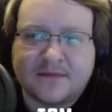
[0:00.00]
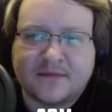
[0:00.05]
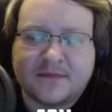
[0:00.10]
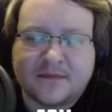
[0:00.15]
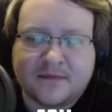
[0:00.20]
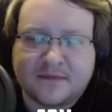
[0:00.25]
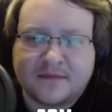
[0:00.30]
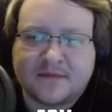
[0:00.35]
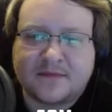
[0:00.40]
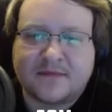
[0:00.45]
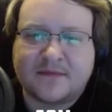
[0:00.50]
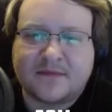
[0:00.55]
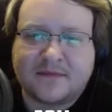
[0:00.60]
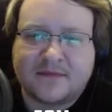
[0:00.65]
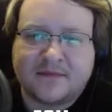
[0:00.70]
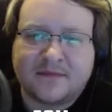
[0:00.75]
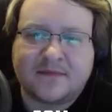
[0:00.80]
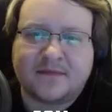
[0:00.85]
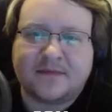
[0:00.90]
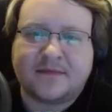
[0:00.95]

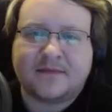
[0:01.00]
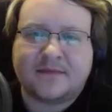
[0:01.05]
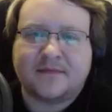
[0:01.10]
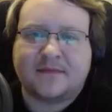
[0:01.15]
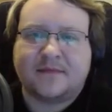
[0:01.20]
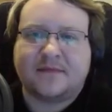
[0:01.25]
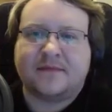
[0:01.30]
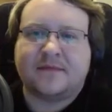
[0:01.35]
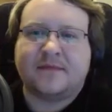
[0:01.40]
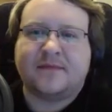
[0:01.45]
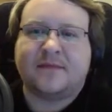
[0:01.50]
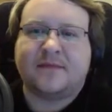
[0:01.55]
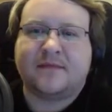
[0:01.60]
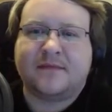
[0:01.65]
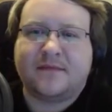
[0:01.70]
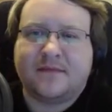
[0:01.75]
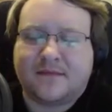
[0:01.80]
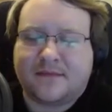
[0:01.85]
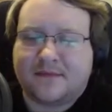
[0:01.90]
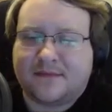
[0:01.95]

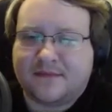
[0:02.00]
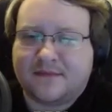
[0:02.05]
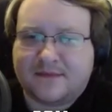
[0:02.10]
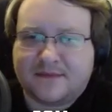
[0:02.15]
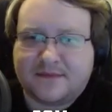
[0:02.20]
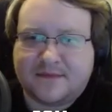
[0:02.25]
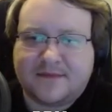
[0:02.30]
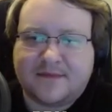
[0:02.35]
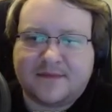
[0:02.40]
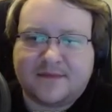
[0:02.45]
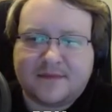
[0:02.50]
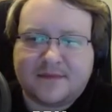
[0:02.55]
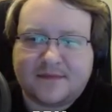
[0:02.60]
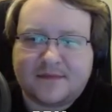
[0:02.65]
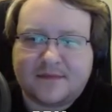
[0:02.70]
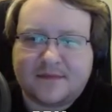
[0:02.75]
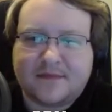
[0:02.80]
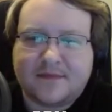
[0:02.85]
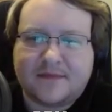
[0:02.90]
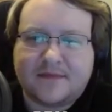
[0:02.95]

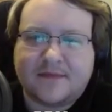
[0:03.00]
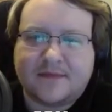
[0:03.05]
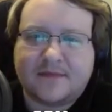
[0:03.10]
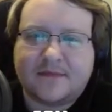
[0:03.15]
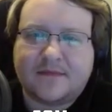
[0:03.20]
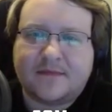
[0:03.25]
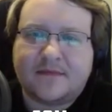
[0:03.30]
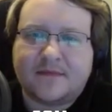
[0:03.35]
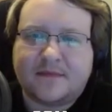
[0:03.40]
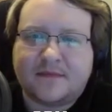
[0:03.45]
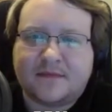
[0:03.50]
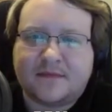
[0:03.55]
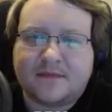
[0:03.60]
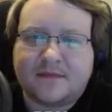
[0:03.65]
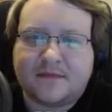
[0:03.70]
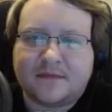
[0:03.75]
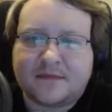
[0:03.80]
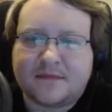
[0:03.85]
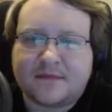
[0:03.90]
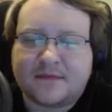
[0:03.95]

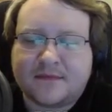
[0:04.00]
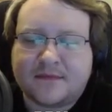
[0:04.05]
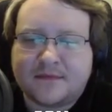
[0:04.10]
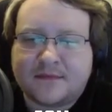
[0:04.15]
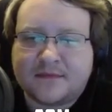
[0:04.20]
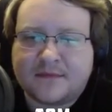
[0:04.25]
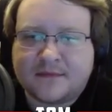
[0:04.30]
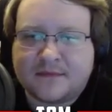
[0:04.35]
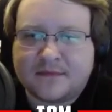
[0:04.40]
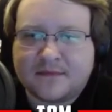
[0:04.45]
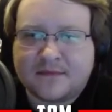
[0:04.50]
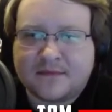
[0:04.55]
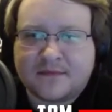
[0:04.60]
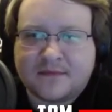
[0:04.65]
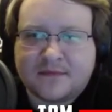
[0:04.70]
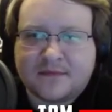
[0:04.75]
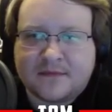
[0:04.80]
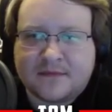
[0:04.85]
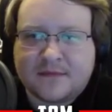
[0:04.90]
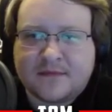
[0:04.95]

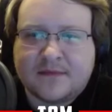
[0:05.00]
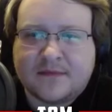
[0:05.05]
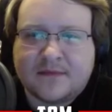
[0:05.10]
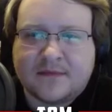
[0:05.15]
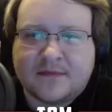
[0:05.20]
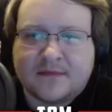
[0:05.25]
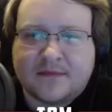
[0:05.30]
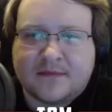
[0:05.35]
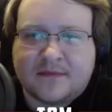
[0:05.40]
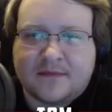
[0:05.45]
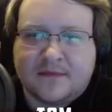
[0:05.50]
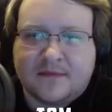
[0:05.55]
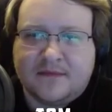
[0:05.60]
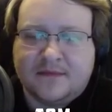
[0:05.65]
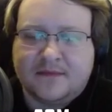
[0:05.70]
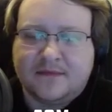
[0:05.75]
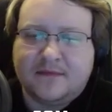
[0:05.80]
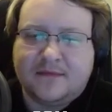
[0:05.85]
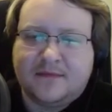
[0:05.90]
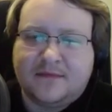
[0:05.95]

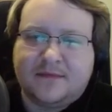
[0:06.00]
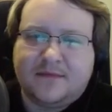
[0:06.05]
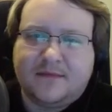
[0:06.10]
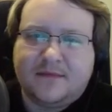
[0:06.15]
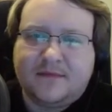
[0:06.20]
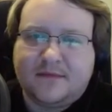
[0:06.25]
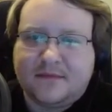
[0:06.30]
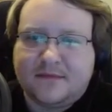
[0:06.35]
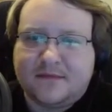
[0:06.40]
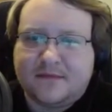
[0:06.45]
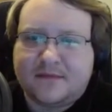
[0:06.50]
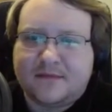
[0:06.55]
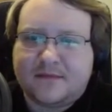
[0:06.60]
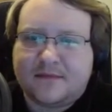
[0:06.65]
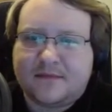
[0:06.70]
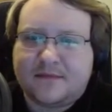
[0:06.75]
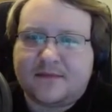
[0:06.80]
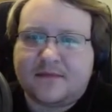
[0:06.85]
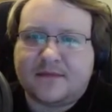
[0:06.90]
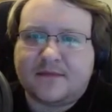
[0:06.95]

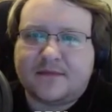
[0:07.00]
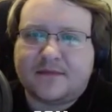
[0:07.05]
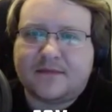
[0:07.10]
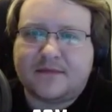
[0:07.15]
No words are spoken by the person on screen.